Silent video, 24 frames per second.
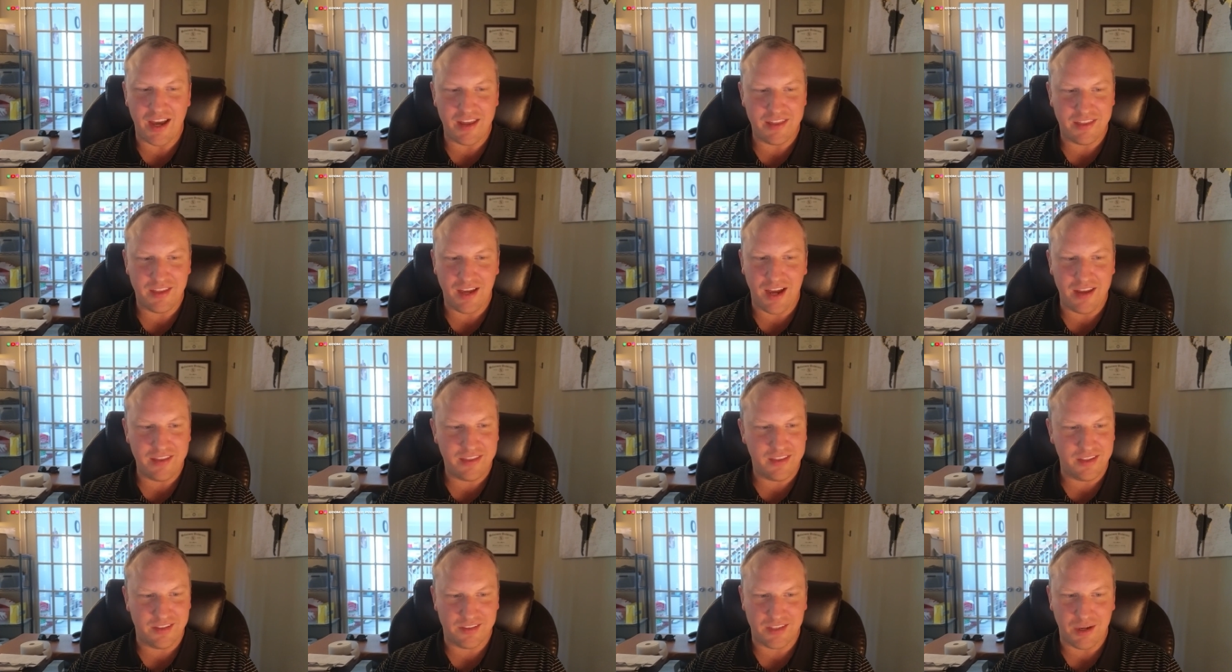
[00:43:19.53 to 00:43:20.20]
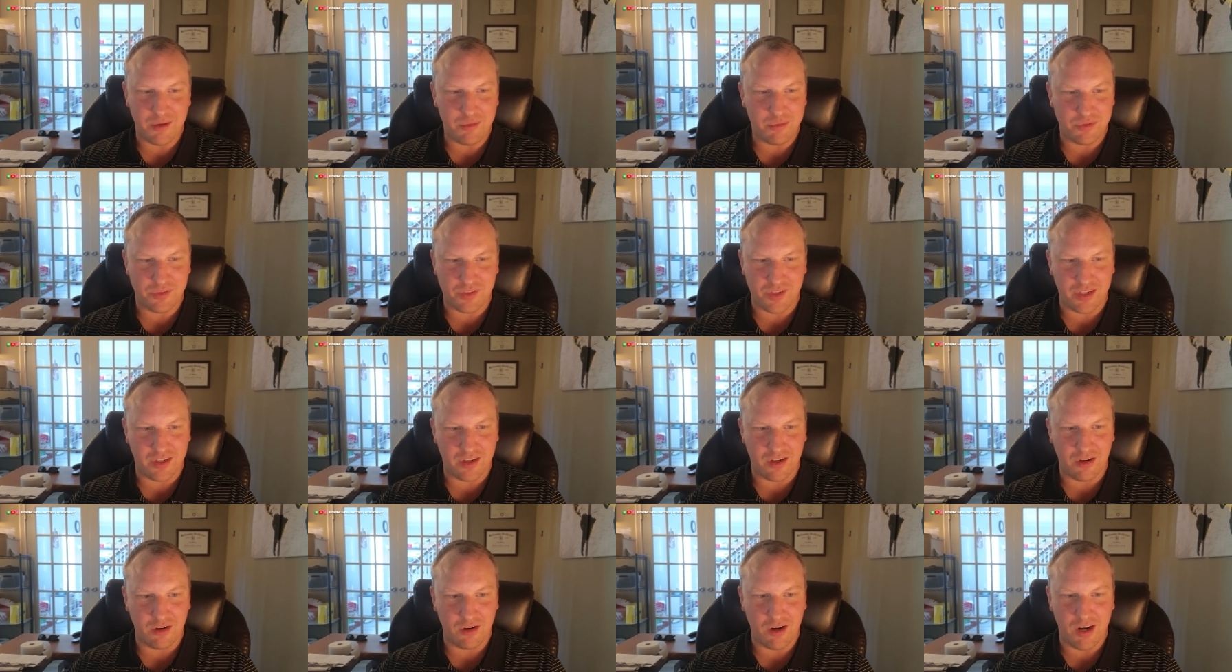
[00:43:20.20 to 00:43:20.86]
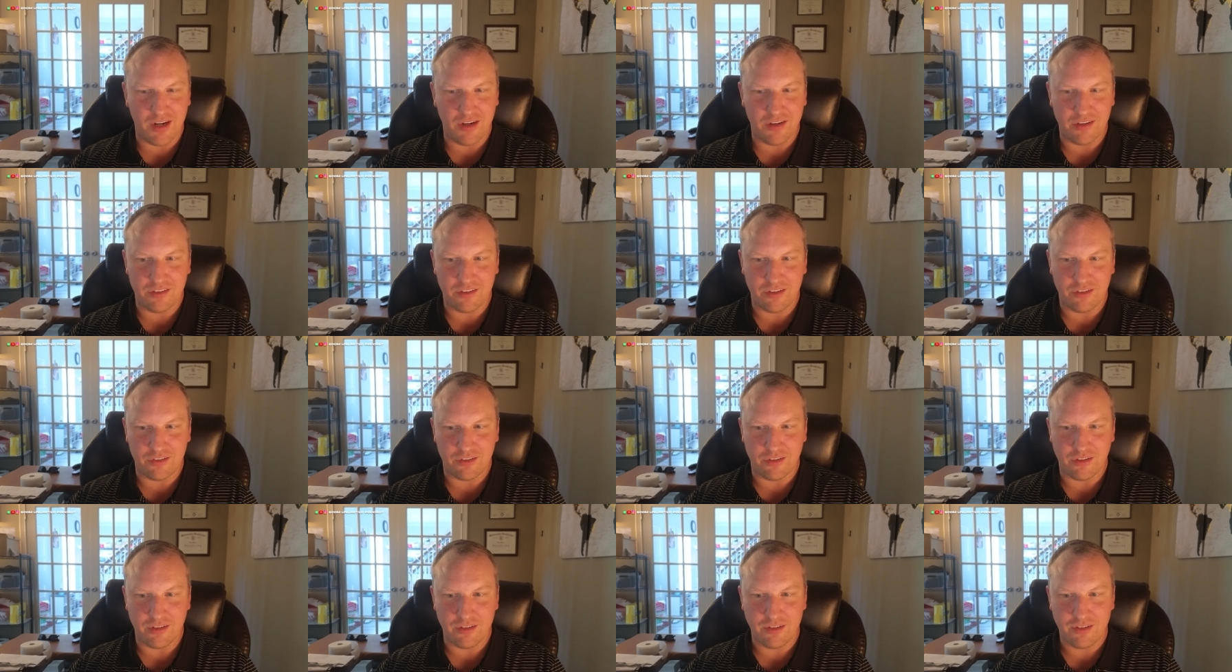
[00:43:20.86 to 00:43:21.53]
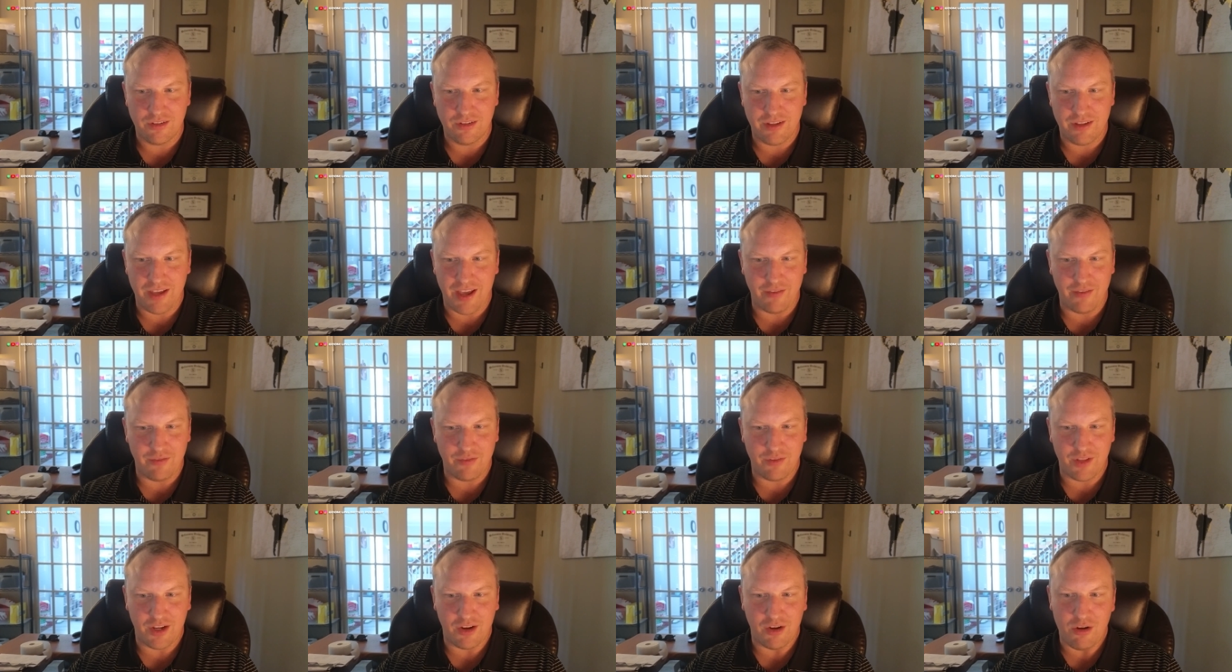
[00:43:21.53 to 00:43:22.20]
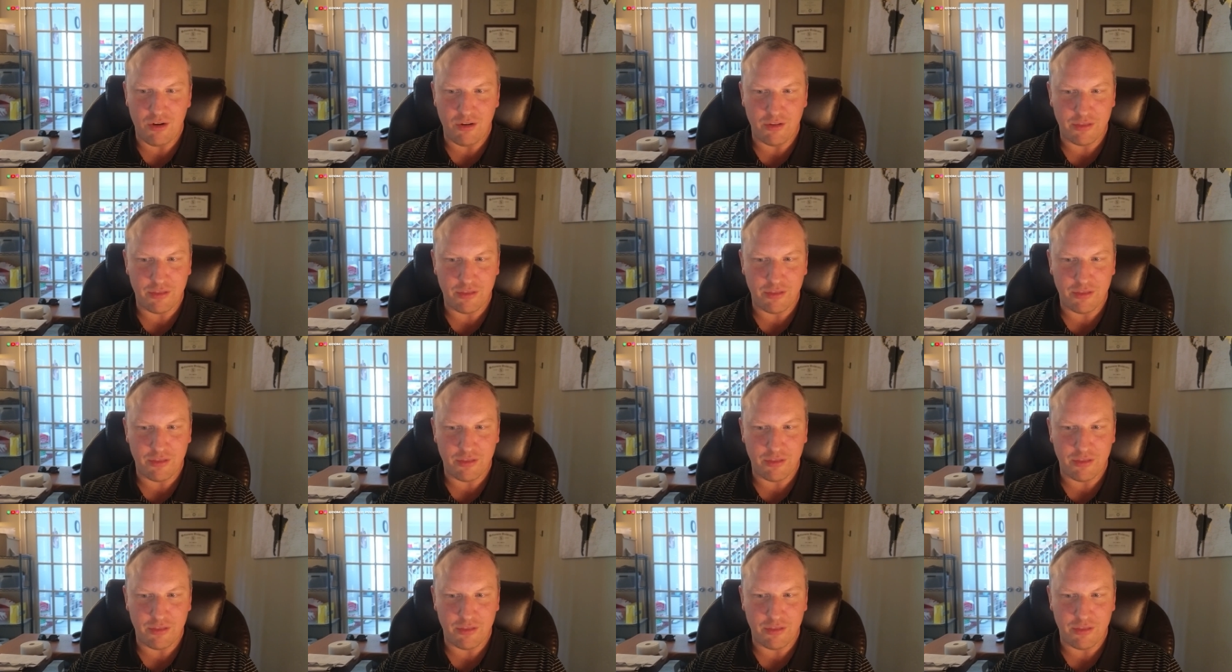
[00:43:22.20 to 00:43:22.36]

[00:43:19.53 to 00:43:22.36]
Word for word: I, th- I, think that was like a great decision to have like yeah.